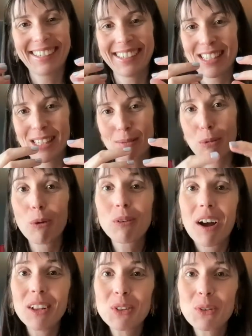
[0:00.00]
a small
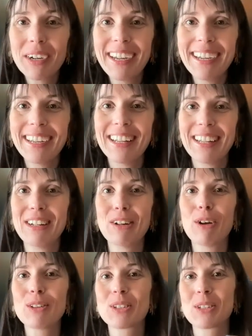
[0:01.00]
country,
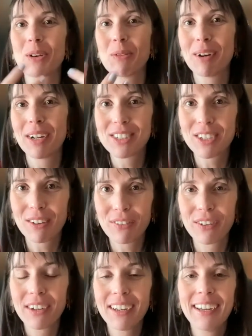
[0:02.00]
not so much of